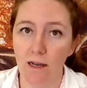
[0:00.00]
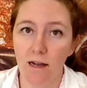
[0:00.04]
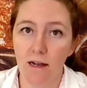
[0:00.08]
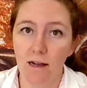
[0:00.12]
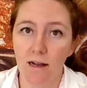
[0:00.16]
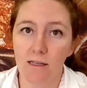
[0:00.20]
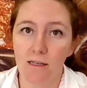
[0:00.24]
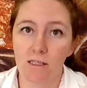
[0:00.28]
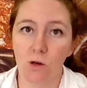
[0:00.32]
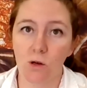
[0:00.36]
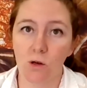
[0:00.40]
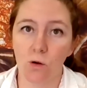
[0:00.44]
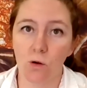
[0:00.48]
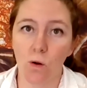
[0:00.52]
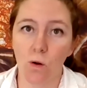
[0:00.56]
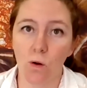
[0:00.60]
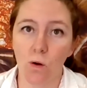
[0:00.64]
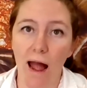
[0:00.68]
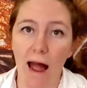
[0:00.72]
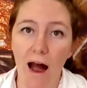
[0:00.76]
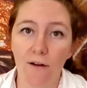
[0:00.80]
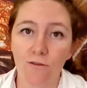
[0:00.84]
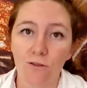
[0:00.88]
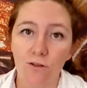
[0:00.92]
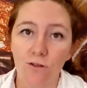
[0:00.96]
So
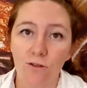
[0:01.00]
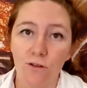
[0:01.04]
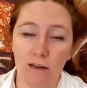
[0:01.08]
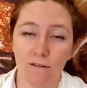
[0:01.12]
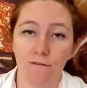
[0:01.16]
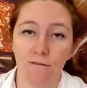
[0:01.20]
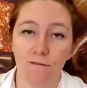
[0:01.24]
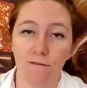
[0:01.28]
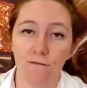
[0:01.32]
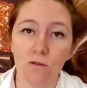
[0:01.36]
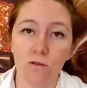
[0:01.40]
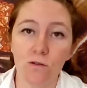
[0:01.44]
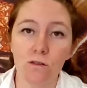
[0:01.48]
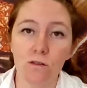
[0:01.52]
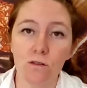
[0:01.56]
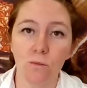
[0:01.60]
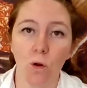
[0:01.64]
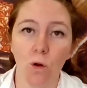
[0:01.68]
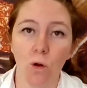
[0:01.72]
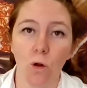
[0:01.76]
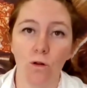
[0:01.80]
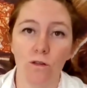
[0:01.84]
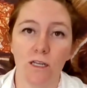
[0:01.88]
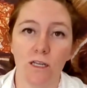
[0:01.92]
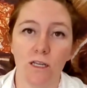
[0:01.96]
after it fills the
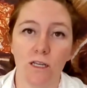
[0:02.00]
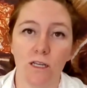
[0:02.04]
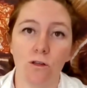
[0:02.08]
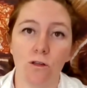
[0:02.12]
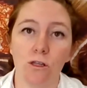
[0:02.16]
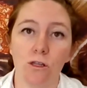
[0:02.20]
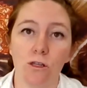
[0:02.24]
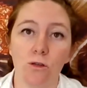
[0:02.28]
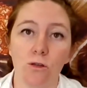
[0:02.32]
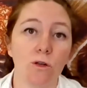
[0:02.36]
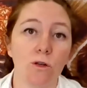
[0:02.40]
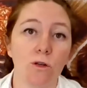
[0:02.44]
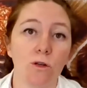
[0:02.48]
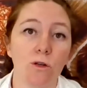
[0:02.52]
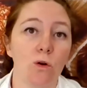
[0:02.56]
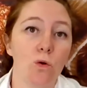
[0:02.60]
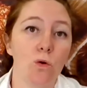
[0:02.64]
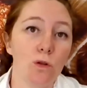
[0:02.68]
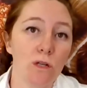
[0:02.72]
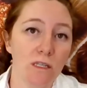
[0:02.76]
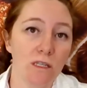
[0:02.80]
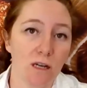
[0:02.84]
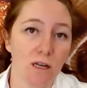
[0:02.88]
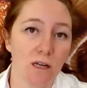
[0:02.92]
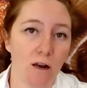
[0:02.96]
mold, it goes through a
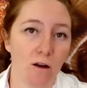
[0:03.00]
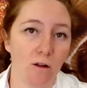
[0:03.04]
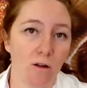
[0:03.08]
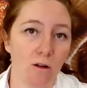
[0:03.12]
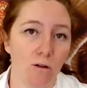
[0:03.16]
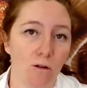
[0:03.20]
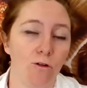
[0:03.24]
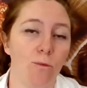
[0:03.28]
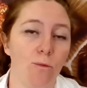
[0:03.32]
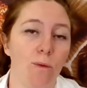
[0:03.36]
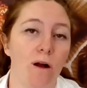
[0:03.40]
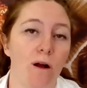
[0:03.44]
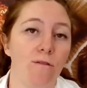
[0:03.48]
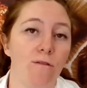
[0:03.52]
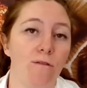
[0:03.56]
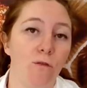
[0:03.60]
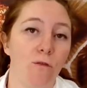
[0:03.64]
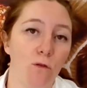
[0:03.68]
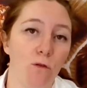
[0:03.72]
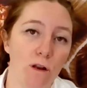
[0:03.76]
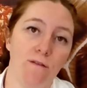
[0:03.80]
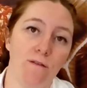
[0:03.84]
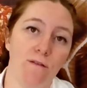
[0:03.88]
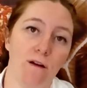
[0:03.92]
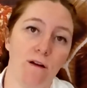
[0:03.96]
cooling tunnel for about
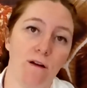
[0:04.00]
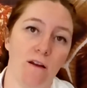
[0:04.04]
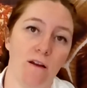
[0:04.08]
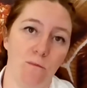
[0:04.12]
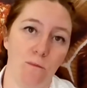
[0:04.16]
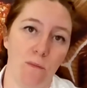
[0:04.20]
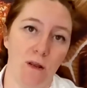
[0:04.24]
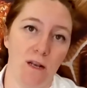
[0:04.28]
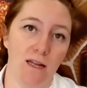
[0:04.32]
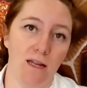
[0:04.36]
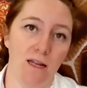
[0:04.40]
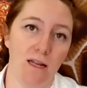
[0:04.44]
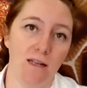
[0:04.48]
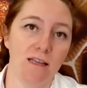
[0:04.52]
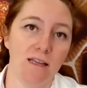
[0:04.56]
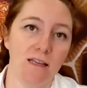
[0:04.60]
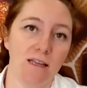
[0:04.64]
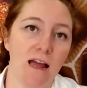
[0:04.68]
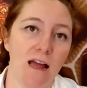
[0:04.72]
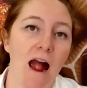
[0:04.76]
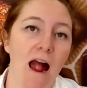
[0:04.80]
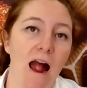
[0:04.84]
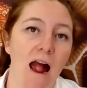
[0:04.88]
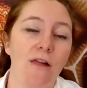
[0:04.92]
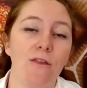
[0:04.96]
45 minutes,
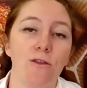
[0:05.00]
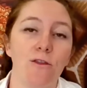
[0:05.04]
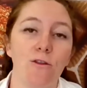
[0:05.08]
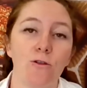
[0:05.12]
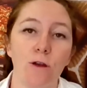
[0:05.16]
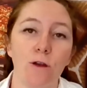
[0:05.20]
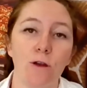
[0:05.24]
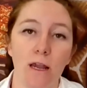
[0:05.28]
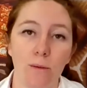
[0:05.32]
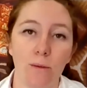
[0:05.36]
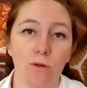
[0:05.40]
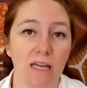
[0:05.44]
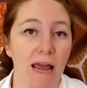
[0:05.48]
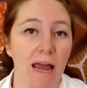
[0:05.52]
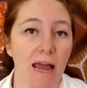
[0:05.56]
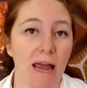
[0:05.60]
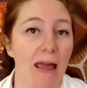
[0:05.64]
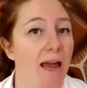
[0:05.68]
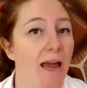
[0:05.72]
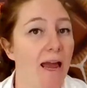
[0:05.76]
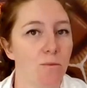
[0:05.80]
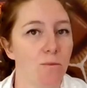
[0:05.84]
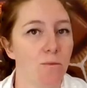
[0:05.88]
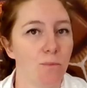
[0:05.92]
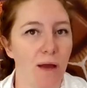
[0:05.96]
and then they're able to
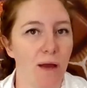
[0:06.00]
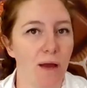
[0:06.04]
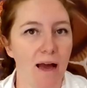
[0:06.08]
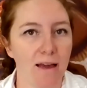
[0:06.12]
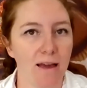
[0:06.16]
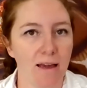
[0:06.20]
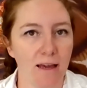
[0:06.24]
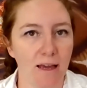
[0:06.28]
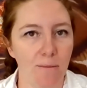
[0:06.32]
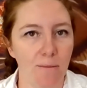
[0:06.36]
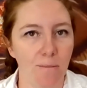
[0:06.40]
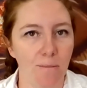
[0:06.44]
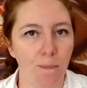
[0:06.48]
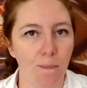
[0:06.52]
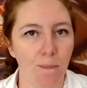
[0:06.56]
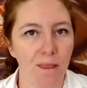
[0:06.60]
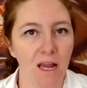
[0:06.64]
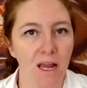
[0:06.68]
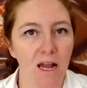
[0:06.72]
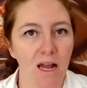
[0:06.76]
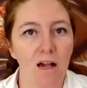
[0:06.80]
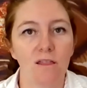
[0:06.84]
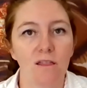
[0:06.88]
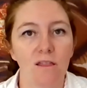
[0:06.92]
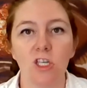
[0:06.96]
hand pack it.
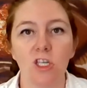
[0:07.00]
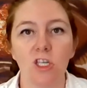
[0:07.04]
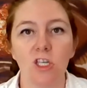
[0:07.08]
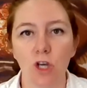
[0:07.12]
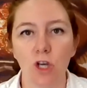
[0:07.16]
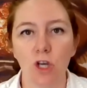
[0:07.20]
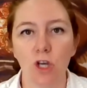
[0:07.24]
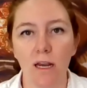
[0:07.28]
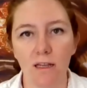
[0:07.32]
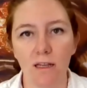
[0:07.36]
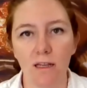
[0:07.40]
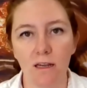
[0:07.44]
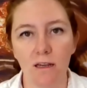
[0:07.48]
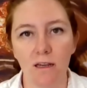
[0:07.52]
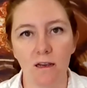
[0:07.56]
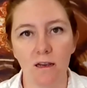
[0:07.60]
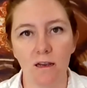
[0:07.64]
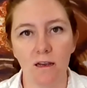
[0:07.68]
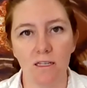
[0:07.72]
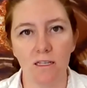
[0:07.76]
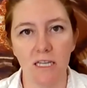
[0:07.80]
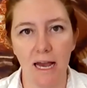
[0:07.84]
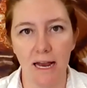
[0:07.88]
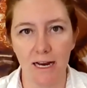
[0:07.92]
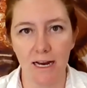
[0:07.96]
The shiny
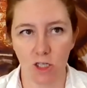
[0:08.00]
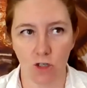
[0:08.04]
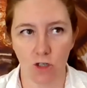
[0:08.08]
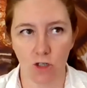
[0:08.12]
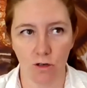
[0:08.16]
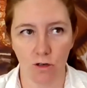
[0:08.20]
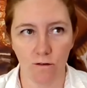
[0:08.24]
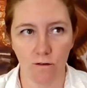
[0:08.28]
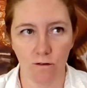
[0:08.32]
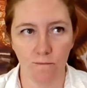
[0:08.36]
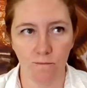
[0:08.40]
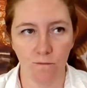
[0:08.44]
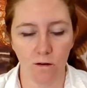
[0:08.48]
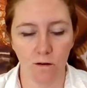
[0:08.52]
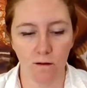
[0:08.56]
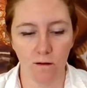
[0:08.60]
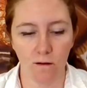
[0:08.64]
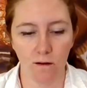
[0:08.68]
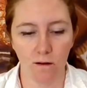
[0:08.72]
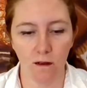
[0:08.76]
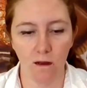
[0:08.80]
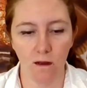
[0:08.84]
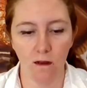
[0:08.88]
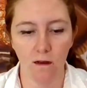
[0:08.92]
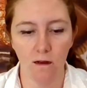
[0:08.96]
texture
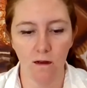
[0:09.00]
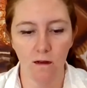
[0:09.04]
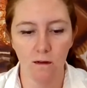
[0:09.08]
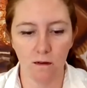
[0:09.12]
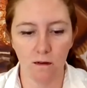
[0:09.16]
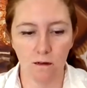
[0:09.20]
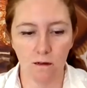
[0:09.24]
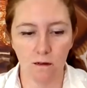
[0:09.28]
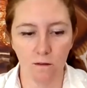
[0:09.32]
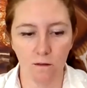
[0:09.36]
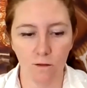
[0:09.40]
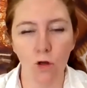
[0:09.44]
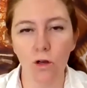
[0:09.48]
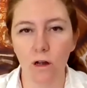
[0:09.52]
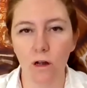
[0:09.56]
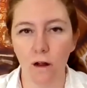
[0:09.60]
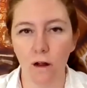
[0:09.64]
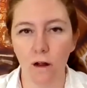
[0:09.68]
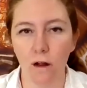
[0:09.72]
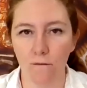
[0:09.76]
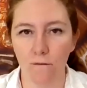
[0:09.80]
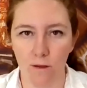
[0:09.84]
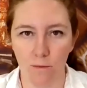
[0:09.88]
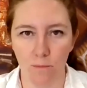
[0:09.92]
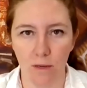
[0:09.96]
look
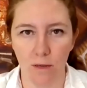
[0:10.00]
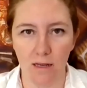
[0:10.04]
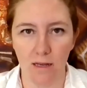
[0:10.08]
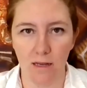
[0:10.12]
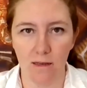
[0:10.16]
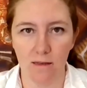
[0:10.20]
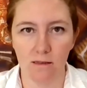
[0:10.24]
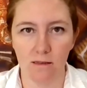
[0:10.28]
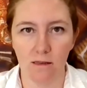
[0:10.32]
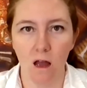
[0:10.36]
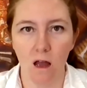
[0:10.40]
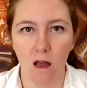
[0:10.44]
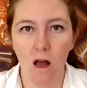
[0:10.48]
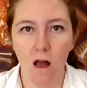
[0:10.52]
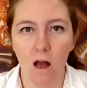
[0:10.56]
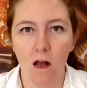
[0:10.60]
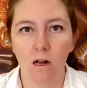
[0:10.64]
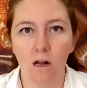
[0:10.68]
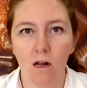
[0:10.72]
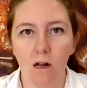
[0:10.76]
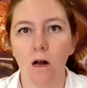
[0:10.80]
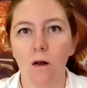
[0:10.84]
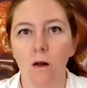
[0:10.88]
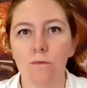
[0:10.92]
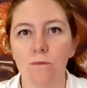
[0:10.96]
of the piece
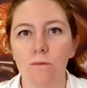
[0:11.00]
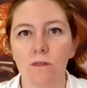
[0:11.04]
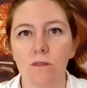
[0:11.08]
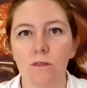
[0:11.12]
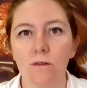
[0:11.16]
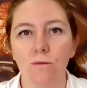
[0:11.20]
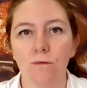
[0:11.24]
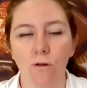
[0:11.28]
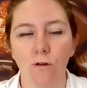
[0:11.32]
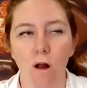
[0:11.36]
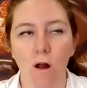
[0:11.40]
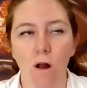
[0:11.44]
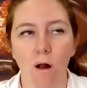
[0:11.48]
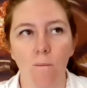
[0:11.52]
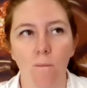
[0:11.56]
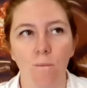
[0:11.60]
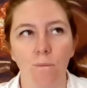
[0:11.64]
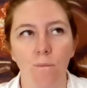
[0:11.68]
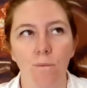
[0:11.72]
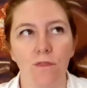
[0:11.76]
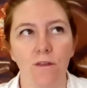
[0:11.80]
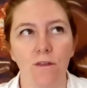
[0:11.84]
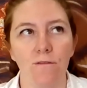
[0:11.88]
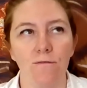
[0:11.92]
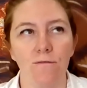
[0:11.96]
comes
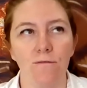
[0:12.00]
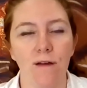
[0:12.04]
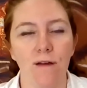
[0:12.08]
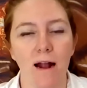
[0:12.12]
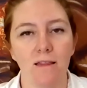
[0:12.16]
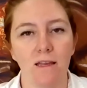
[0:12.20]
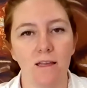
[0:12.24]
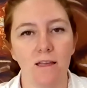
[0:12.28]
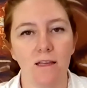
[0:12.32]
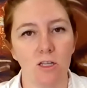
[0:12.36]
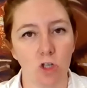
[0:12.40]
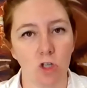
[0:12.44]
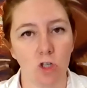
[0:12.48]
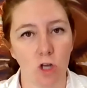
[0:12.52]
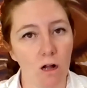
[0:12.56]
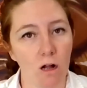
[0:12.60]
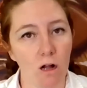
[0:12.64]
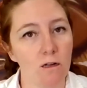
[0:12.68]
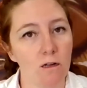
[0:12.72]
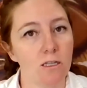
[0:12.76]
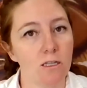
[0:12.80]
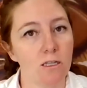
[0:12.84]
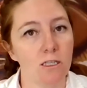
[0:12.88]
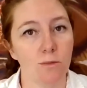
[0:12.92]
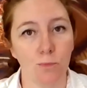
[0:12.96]
from the fact that the
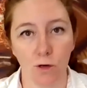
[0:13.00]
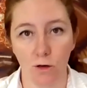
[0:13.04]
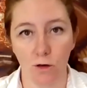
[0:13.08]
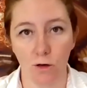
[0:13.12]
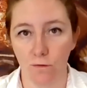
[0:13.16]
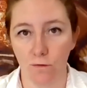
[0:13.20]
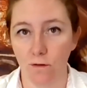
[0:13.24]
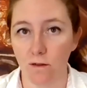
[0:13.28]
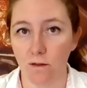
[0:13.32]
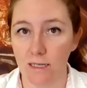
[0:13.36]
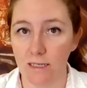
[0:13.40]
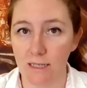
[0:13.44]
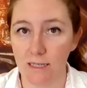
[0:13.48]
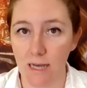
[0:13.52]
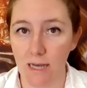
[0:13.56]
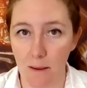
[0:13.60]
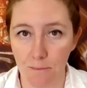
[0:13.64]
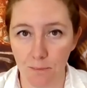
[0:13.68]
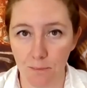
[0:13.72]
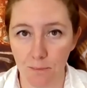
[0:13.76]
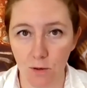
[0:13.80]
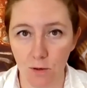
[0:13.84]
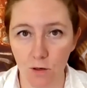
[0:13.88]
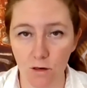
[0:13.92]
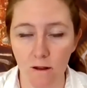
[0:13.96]
chocolate is perfectly
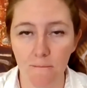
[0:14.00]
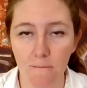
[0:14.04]
tempered